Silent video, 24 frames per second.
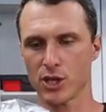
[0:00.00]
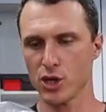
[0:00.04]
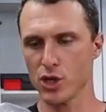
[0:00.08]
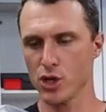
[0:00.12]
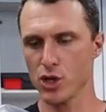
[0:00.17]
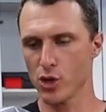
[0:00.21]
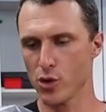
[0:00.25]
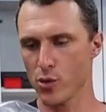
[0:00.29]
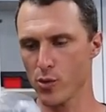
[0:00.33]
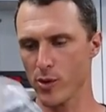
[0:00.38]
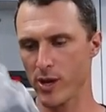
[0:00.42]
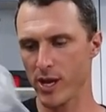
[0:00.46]
the
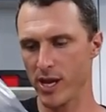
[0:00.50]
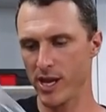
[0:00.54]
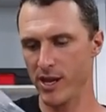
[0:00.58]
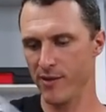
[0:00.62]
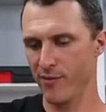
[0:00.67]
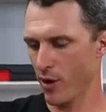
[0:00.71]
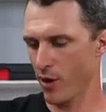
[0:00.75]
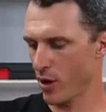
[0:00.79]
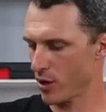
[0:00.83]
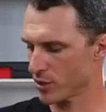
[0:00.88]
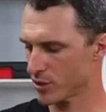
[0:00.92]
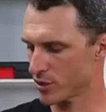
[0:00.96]
new
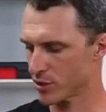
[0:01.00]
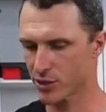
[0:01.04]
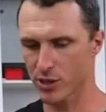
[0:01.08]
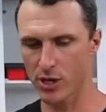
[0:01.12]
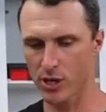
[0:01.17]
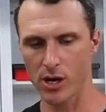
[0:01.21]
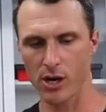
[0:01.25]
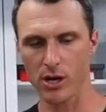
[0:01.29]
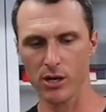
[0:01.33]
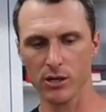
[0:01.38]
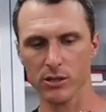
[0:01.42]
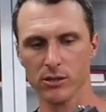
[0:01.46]
EVO
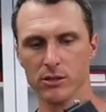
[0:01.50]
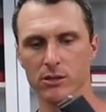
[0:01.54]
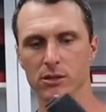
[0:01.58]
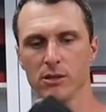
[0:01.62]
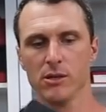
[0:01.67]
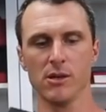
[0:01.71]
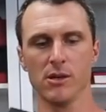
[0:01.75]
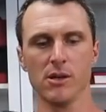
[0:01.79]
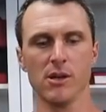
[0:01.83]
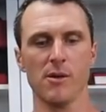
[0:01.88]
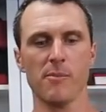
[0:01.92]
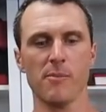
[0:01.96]
style
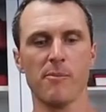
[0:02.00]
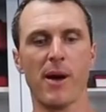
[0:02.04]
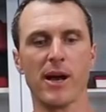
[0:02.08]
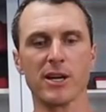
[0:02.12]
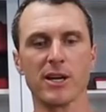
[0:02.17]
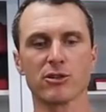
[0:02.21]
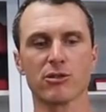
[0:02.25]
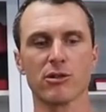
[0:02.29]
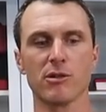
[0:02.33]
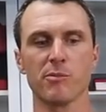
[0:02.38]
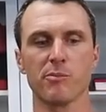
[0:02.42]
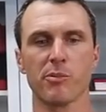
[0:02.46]

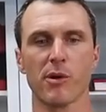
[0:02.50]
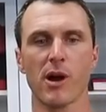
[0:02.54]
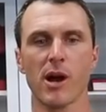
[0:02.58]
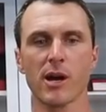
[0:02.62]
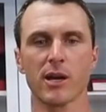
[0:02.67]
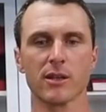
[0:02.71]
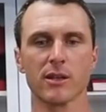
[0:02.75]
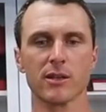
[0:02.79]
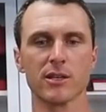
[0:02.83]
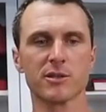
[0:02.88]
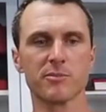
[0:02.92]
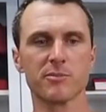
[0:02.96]
battery
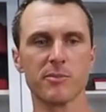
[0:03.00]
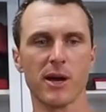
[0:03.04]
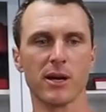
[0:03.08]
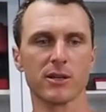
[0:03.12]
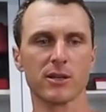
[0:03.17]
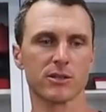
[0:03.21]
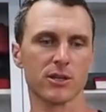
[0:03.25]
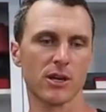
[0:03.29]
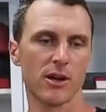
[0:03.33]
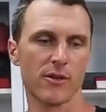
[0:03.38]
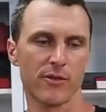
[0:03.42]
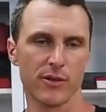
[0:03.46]
bracket. This
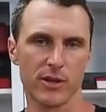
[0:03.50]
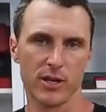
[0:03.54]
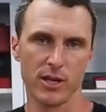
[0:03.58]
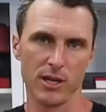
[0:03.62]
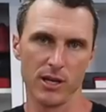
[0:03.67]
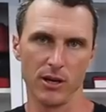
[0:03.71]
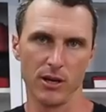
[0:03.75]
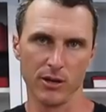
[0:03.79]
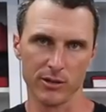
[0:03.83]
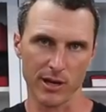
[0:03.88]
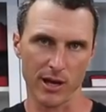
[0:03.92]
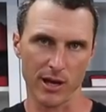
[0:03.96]
mounts over
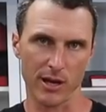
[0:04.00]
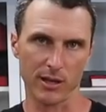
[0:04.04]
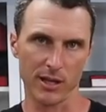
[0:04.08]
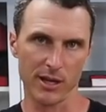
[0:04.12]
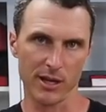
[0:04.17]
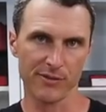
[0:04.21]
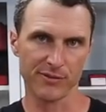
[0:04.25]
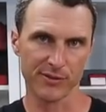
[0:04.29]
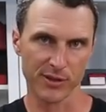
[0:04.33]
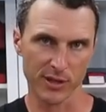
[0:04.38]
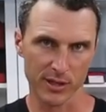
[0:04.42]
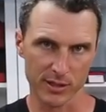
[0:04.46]
here on our
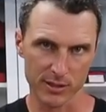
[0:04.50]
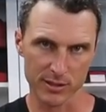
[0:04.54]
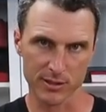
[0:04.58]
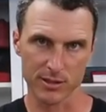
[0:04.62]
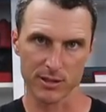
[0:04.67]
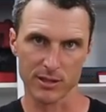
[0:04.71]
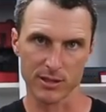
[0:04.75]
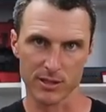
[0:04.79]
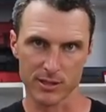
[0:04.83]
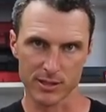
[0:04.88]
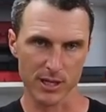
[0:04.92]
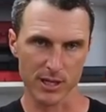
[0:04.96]
left next
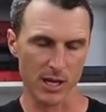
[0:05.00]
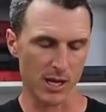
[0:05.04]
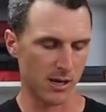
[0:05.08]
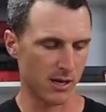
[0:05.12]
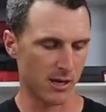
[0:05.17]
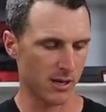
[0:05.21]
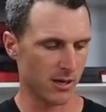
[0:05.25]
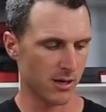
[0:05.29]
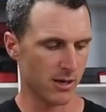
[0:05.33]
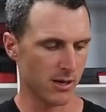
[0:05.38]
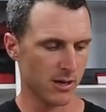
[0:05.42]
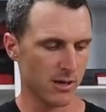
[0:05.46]
to the seat.
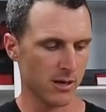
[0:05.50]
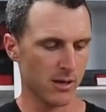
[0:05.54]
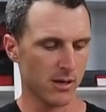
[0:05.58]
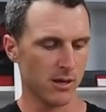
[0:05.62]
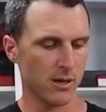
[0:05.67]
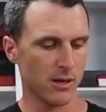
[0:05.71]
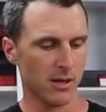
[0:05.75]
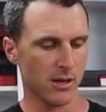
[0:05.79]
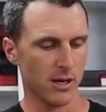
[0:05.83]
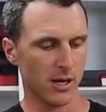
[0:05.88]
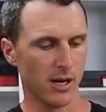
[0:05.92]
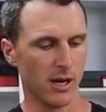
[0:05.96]

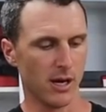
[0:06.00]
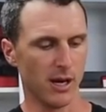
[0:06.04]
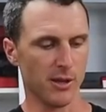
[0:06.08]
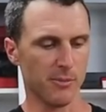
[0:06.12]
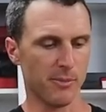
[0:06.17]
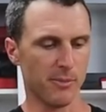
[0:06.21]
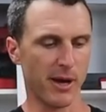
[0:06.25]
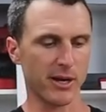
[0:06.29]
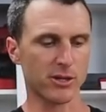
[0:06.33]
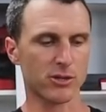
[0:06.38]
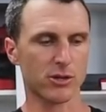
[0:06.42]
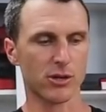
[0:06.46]

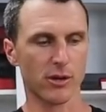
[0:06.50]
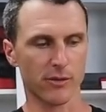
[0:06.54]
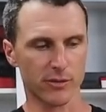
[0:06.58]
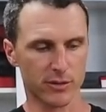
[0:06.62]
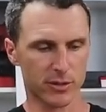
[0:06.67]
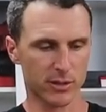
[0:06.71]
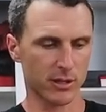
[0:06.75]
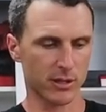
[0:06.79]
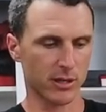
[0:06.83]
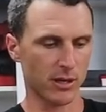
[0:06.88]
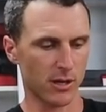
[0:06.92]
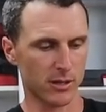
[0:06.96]
The battery
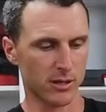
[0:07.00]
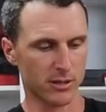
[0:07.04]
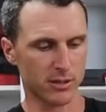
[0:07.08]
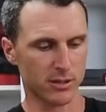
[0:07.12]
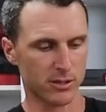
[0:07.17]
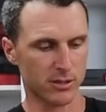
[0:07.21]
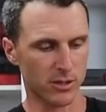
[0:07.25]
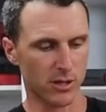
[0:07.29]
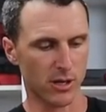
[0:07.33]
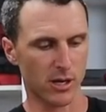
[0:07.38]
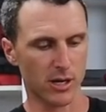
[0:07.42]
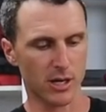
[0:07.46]
obviously goes
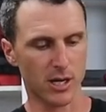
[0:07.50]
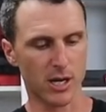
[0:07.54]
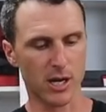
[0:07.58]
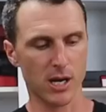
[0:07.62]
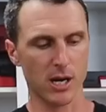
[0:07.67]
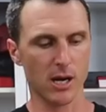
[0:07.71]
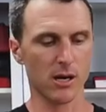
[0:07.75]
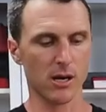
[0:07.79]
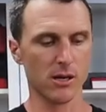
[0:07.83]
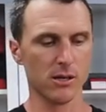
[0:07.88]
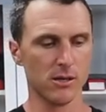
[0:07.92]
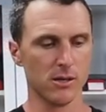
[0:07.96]
inside
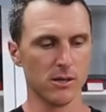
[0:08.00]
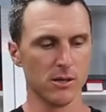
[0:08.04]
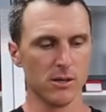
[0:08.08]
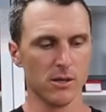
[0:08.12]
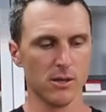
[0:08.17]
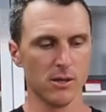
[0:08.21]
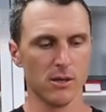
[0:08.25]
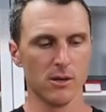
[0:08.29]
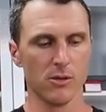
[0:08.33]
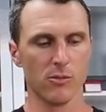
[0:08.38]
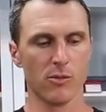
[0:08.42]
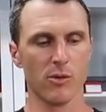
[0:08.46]
here.
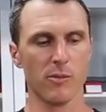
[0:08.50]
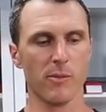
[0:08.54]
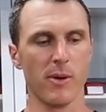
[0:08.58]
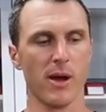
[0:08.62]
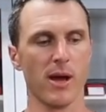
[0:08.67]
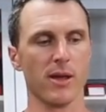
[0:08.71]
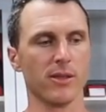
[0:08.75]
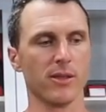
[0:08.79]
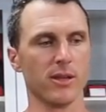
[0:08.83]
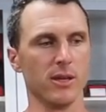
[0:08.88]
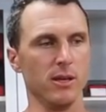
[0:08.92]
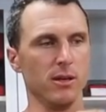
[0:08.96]
We
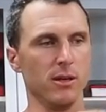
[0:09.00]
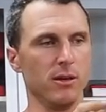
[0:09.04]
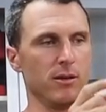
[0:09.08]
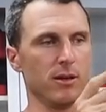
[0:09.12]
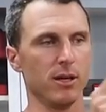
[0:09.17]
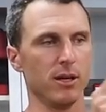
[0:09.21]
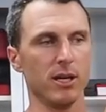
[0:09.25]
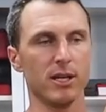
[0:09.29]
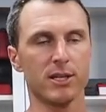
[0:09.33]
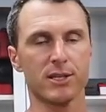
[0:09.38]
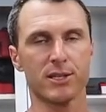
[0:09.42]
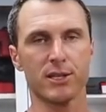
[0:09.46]
mount the
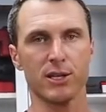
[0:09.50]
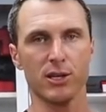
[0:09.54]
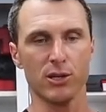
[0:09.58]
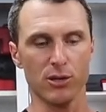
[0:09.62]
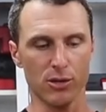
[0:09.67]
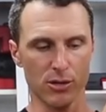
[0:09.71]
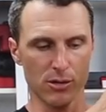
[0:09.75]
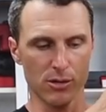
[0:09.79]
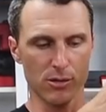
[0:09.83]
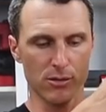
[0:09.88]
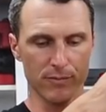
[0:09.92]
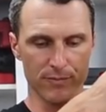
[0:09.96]

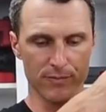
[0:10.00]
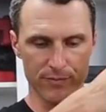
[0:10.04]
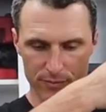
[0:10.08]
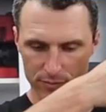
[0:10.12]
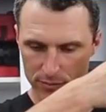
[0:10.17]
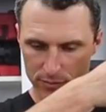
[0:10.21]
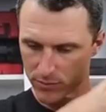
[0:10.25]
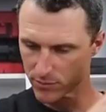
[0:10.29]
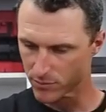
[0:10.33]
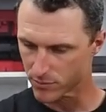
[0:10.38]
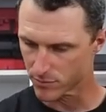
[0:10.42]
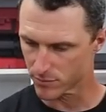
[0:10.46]
ECU,
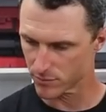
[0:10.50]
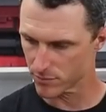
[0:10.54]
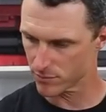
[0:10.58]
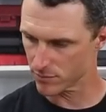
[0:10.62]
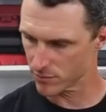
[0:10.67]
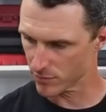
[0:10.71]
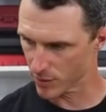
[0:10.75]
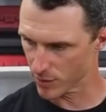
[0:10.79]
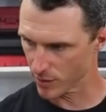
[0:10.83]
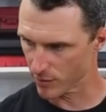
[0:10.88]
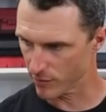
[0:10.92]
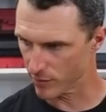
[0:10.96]

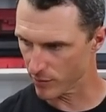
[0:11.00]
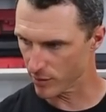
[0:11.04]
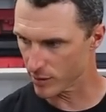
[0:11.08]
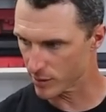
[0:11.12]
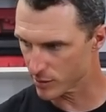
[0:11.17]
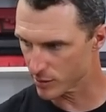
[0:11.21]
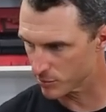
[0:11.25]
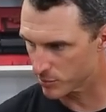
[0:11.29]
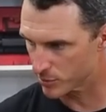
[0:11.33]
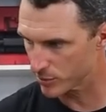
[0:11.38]
where am I going to